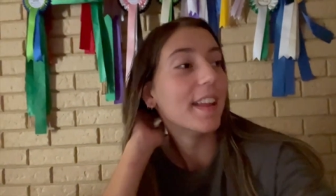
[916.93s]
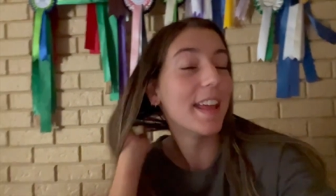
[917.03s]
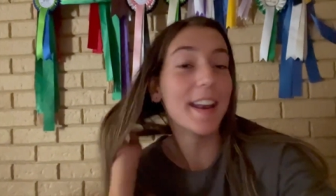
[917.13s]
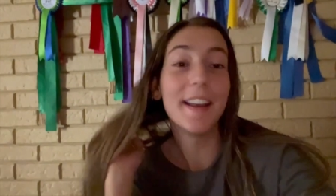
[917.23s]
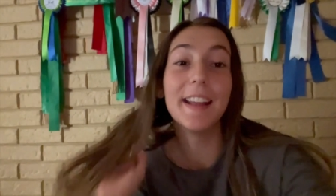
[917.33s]

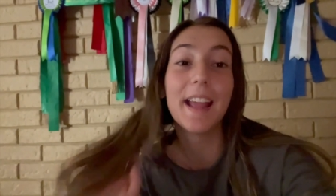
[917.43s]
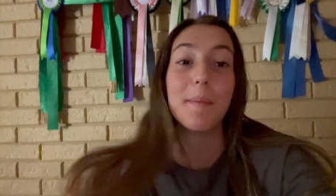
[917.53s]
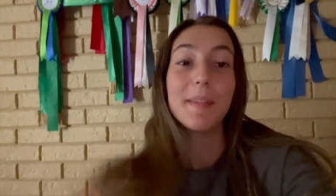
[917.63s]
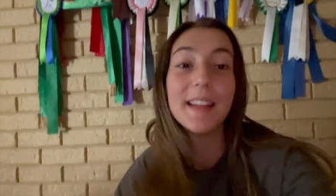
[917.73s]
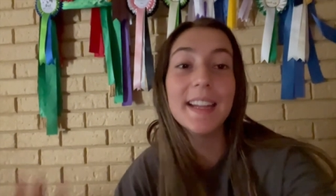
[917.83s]
editing
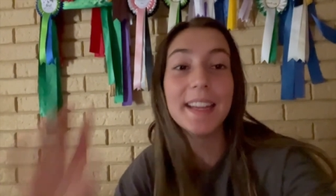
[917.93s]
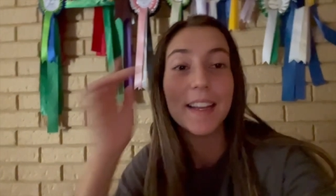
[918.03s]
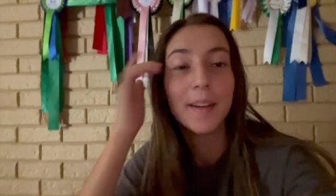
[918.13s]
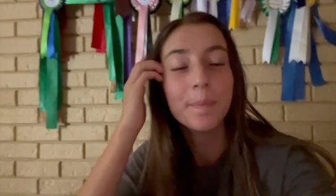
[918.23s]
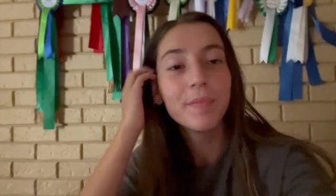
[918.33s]
Emily
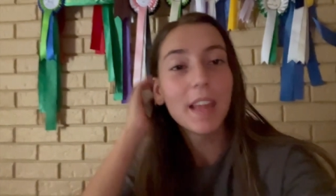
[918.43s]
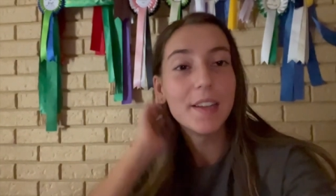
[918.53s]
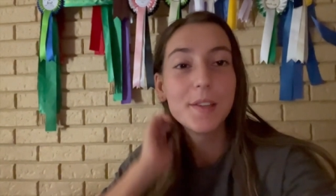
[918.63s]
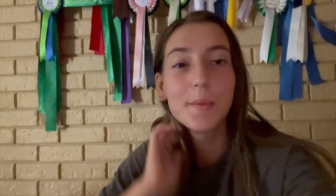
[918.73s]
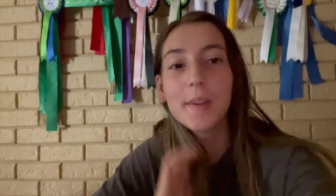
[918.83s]
here.
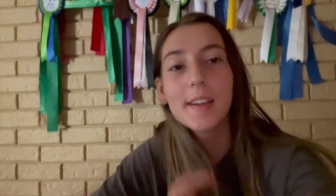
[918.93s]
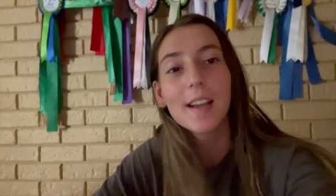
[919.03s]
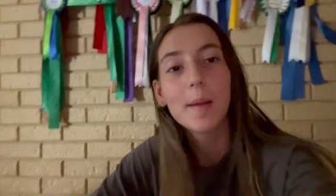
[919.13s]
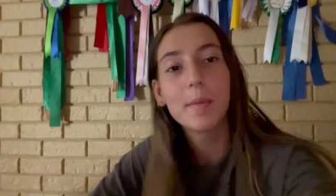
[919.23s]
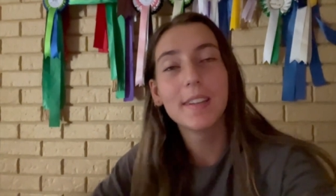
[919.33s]
I just wanted to
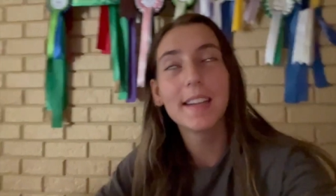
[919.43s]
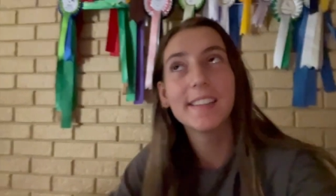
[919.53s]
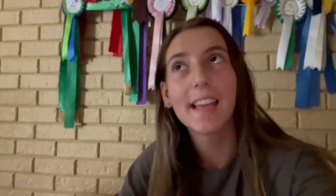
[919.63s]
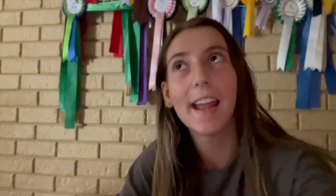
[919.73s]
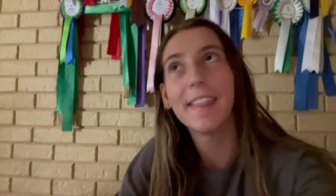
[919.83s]
come on and
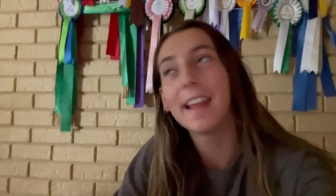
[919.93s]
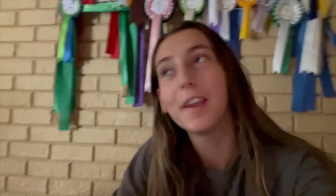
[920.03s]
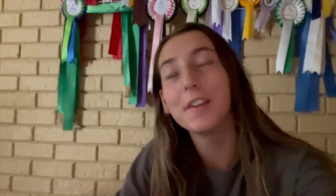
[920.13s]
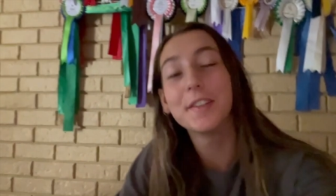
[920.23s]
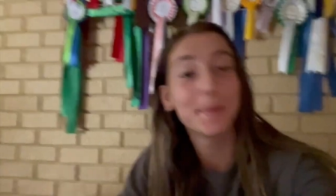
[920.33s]
say
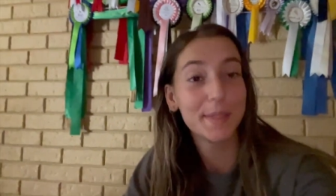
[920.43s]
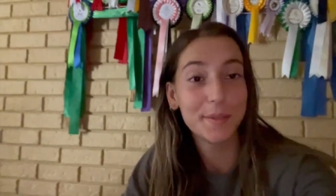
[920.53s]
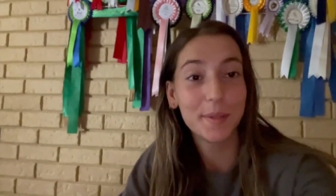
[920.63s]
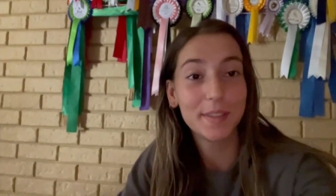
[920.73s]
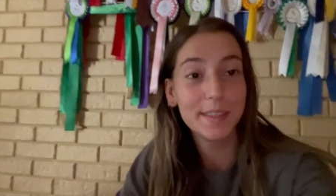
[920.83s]
thank you so much
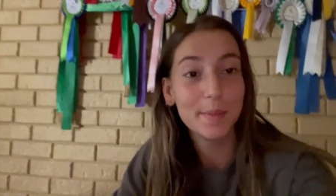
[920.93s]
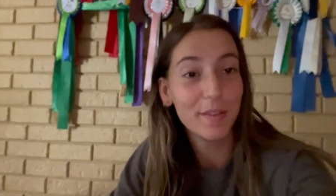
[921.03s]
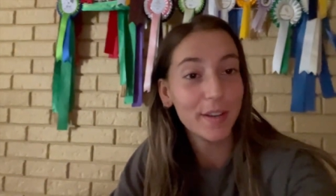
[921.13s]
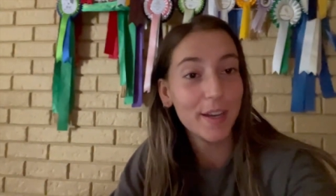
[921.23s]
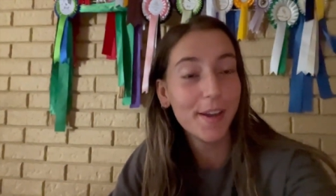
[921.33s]
for watching my
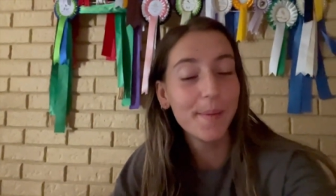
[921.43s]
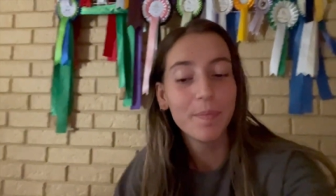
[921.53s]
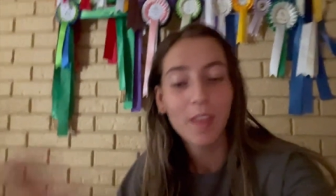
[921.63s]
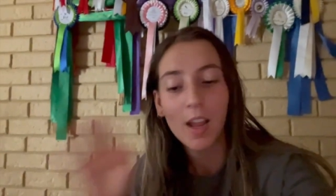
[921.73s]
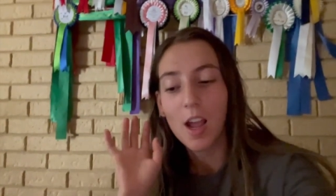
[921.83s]
video.
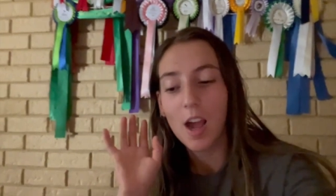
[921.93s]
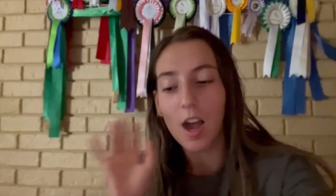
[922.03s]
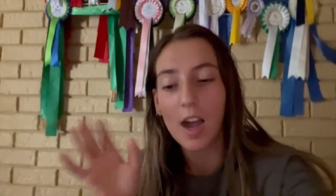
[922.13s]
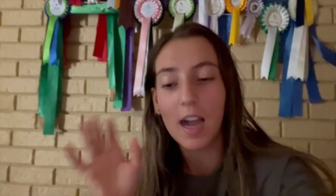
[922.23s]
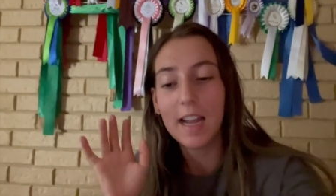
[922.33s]

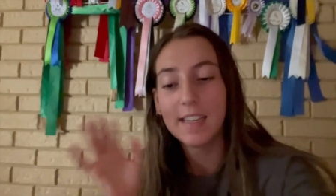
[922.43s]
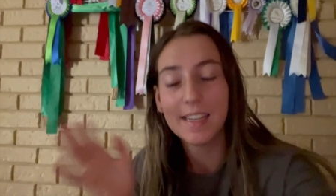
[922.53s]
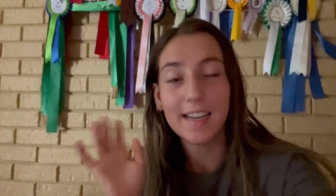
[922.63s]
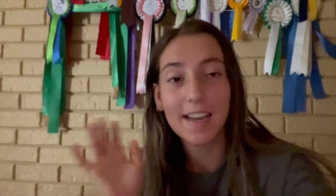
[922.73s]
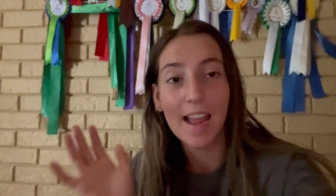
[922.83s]
I
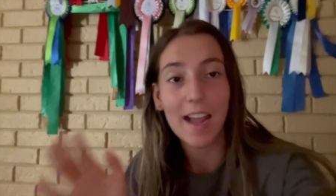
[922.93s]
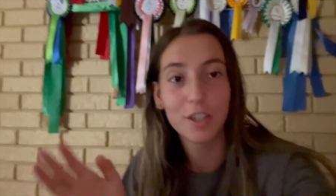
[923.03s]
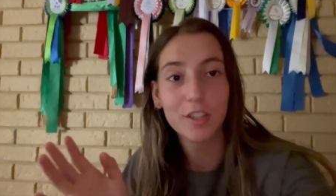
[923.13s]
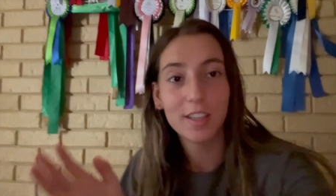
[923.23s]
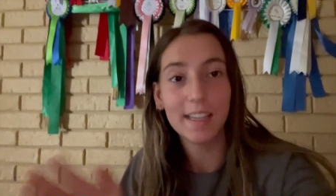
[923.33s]
didn't
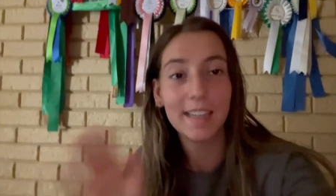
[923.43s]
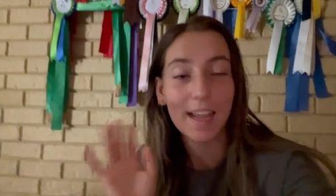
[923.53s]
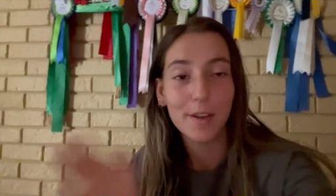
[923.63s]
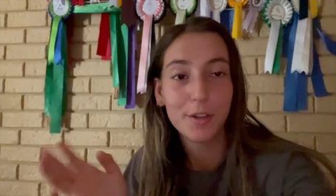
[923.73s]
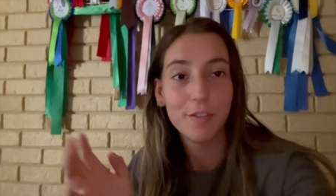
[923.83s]
actually
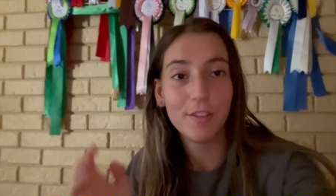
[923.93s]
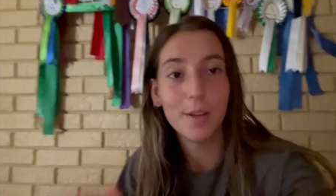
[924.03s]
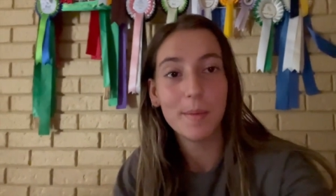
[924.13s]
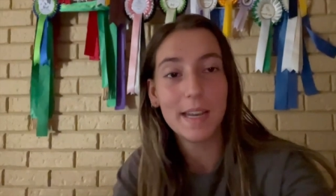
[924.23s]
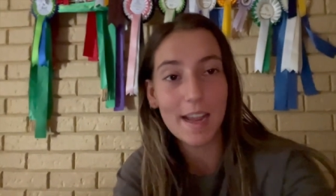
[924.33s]
get to
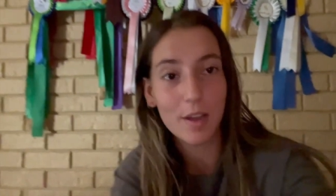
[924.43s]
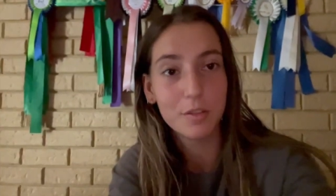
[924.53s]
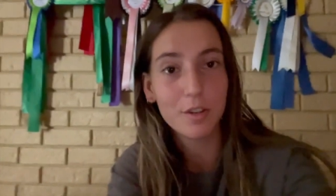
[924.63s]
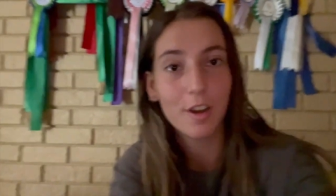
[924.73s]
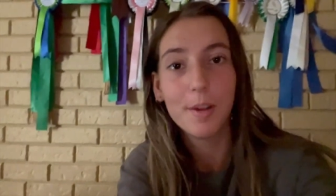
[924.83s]
film an
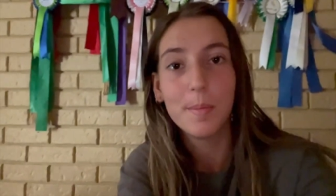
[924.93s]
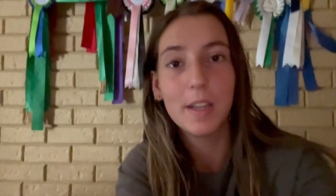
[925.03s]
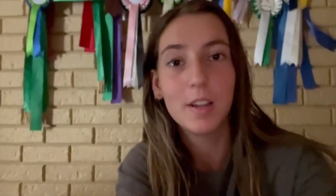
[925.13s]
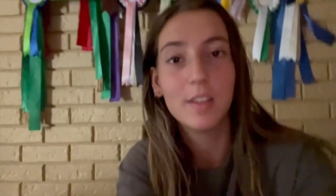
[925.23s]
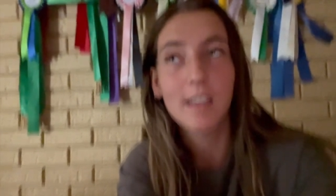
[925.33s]
outro
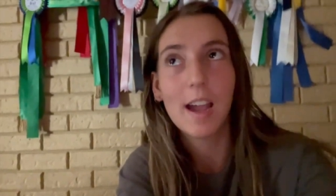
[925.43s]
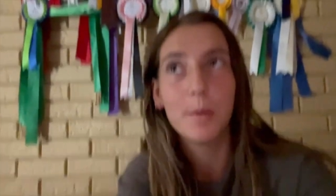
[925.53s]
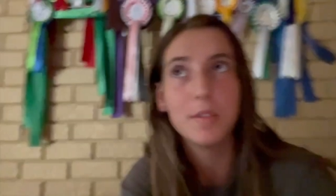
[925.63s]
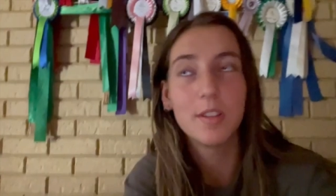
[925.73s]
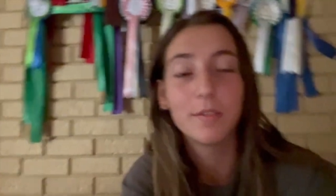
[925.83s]
because I
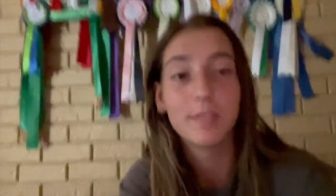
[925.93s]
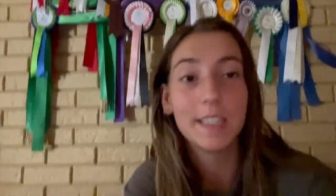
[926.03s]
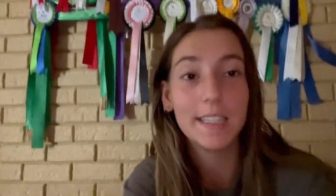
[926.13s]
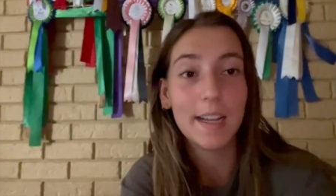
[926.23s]
was really